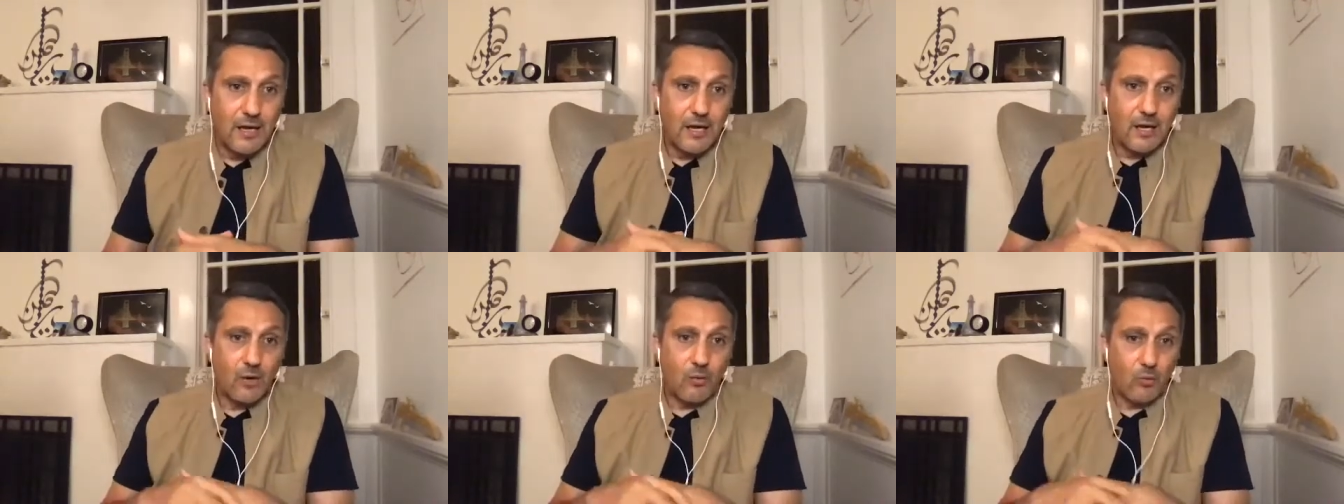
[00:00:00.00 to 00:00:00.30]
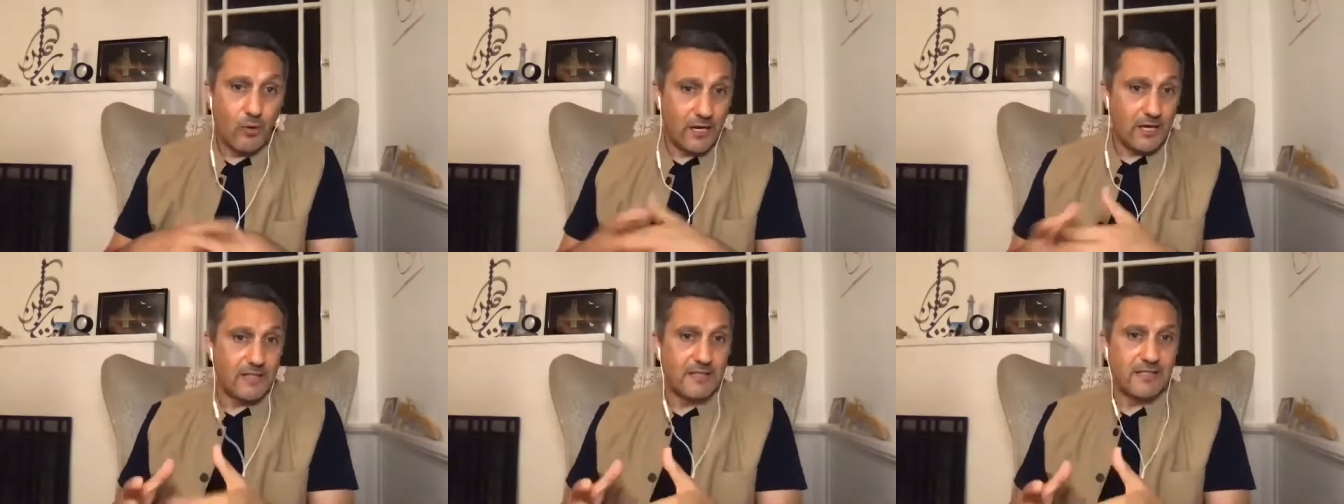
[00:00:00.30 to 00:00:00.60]

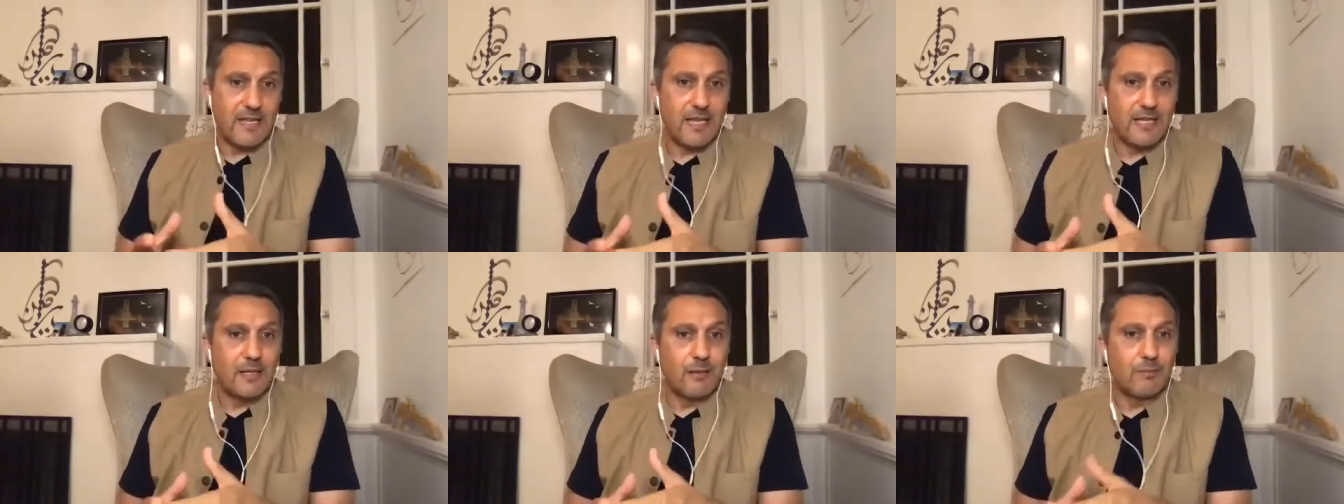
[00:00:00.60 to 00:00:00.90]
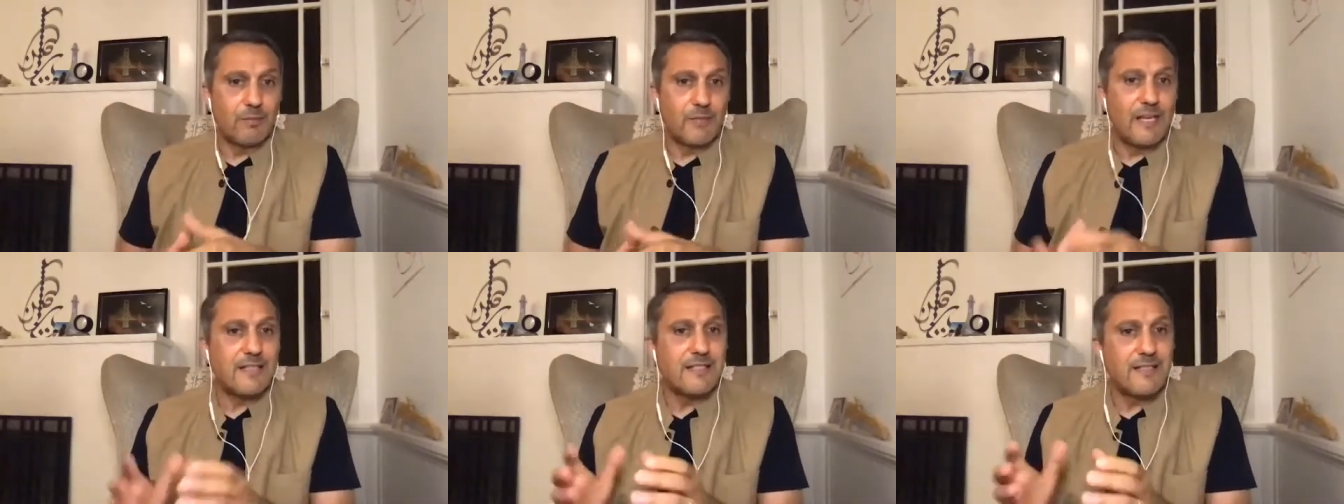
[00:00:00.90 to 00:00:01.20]
what is taking
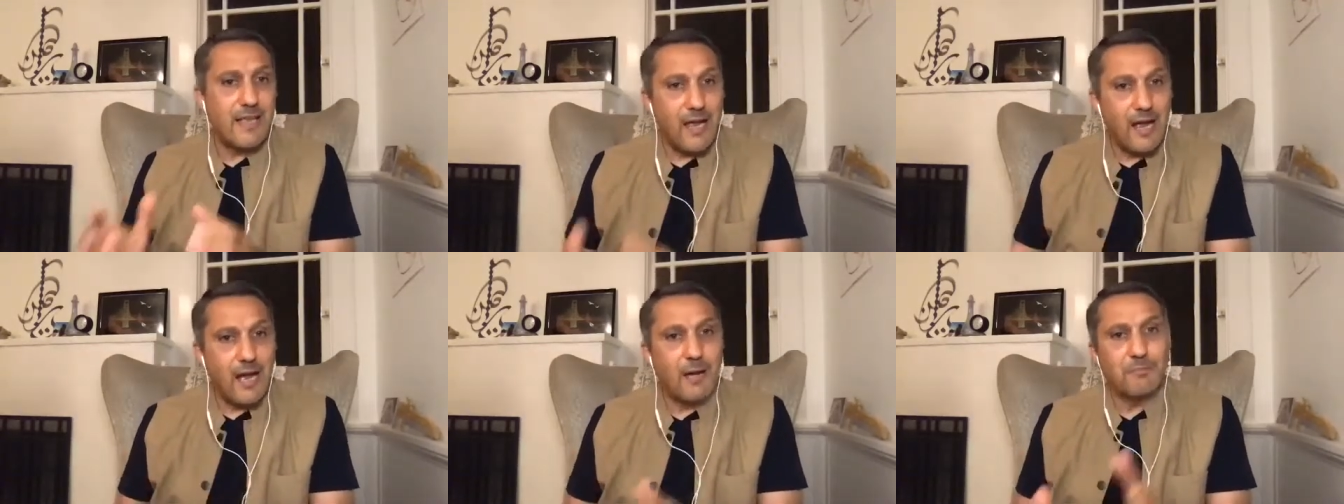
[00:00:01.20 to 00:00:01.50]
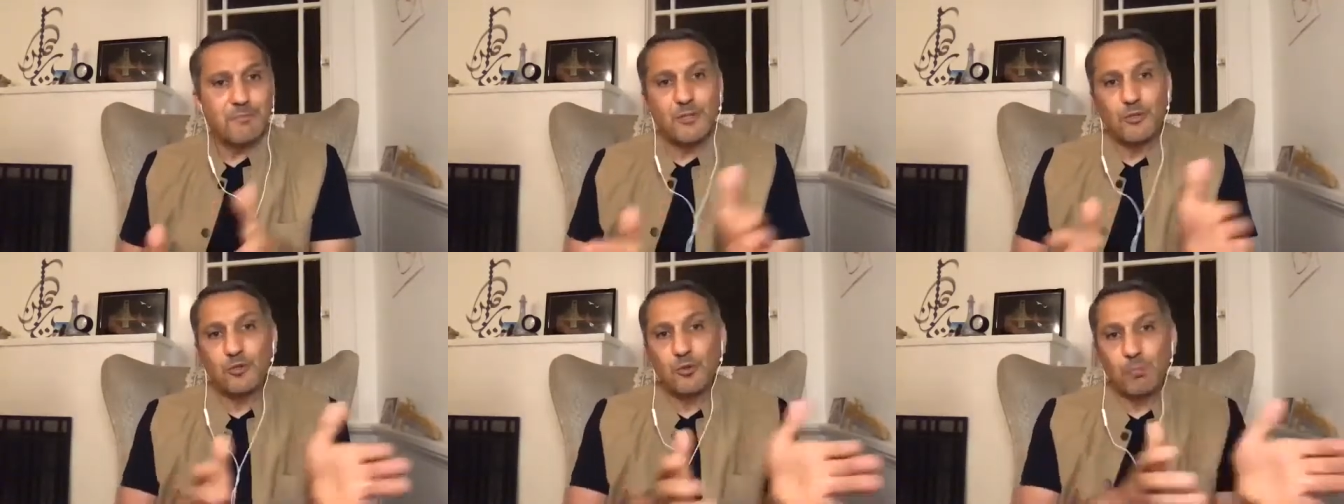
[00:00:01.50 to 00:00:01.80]
place, they
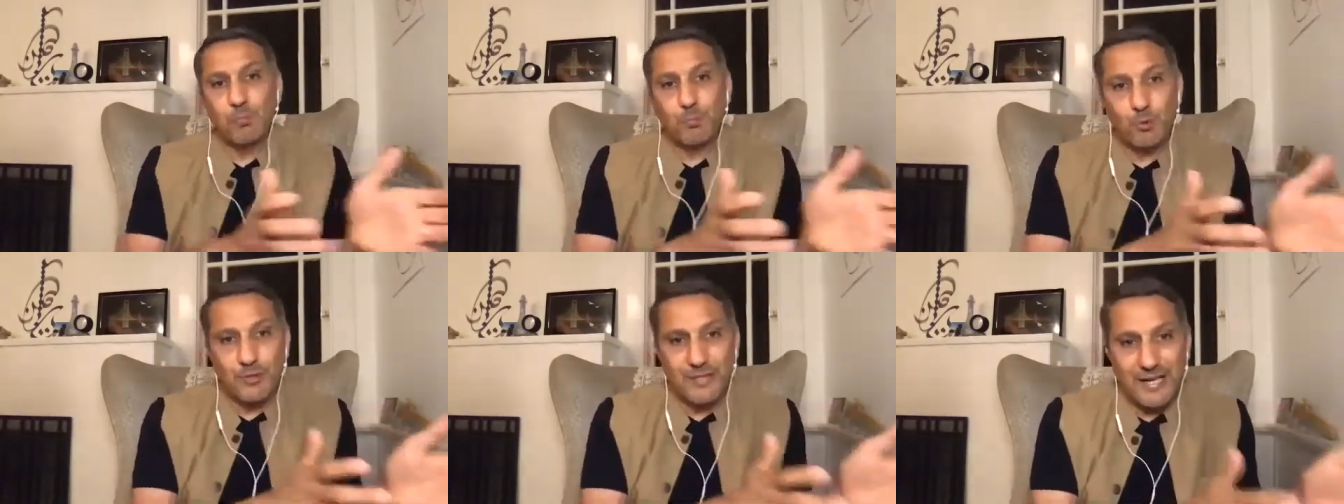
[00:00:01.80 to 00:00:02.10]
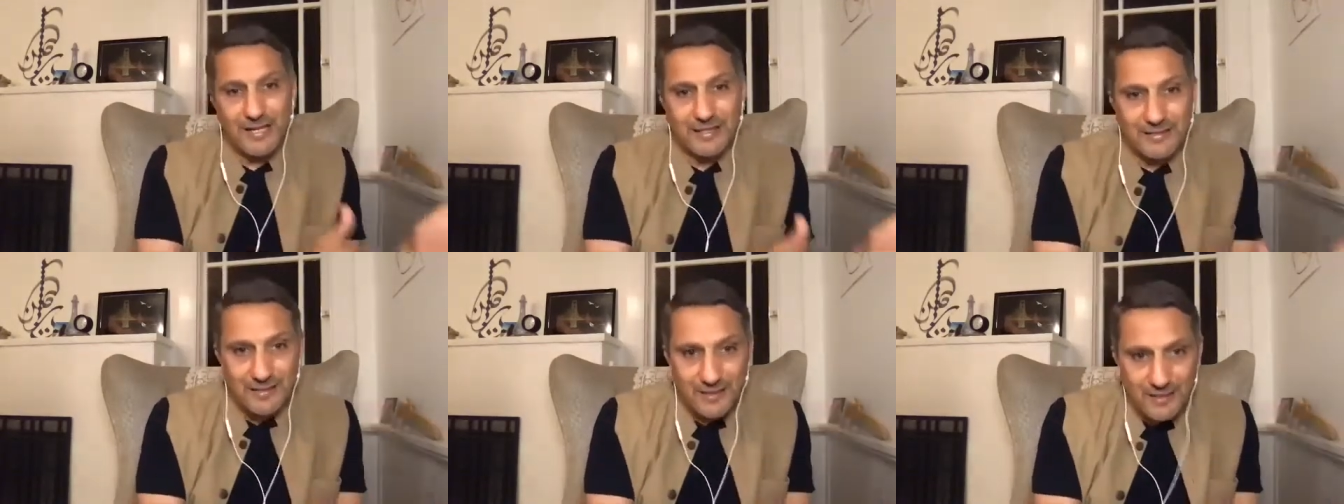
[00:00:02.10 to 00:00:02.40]
opted to
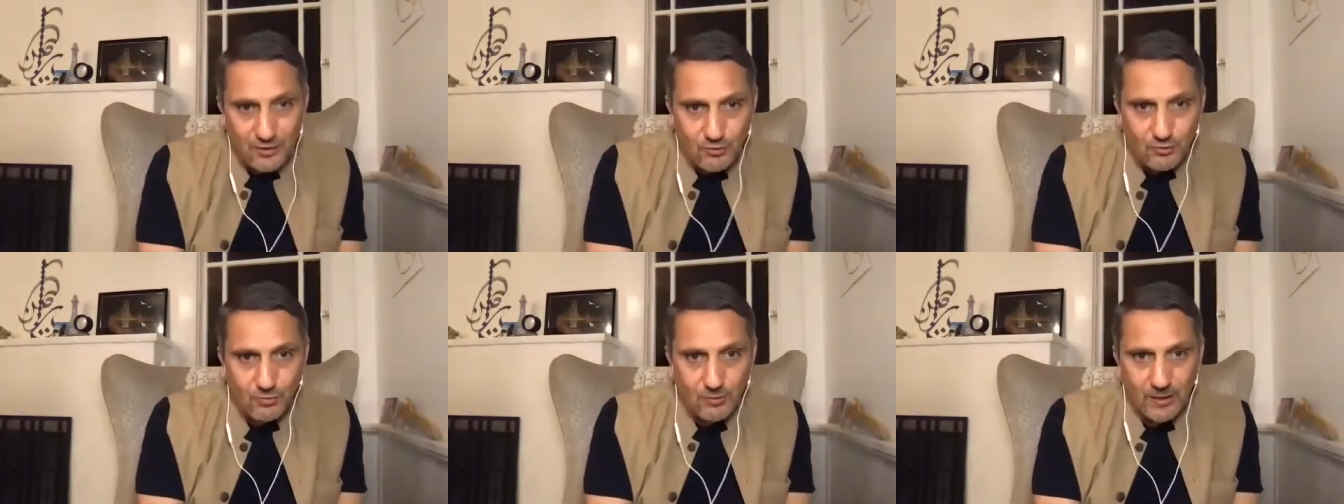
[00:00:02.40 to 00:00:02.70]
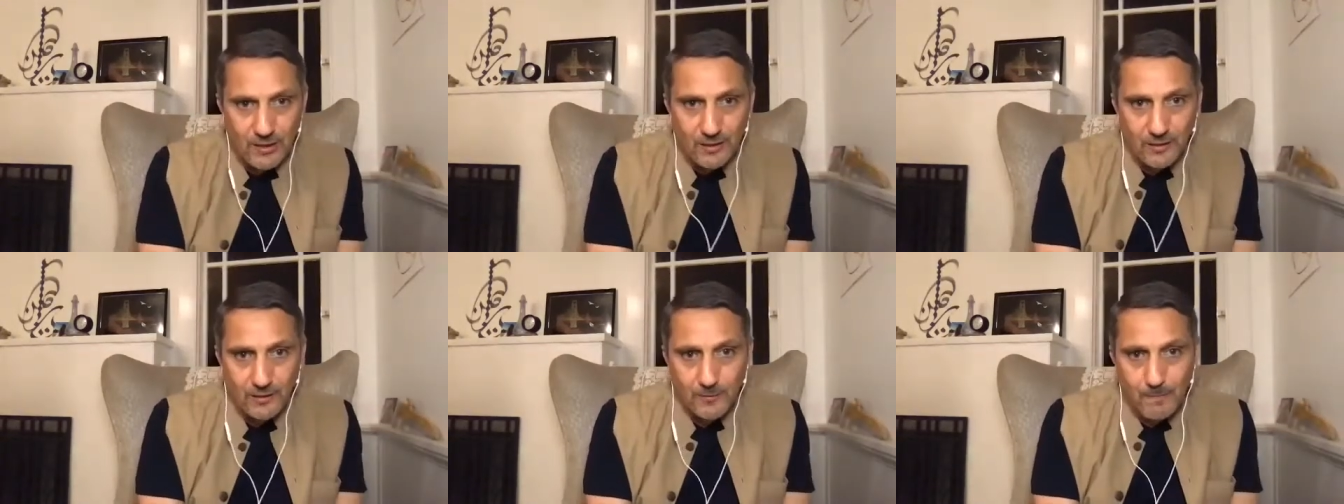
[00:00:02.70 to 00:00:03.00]
protect
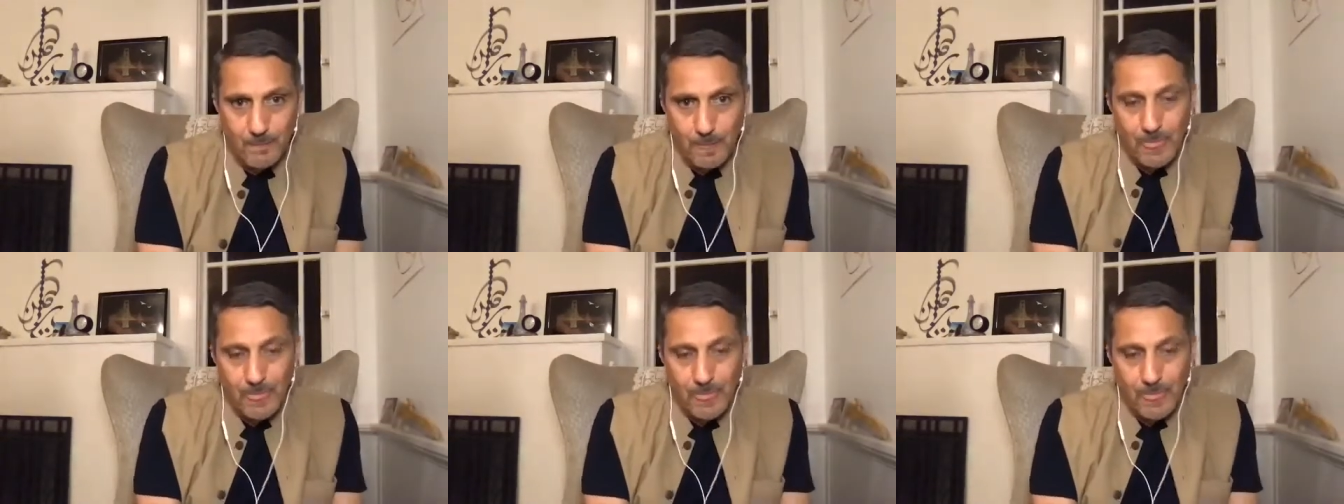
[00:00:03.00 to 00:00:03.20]
Israel,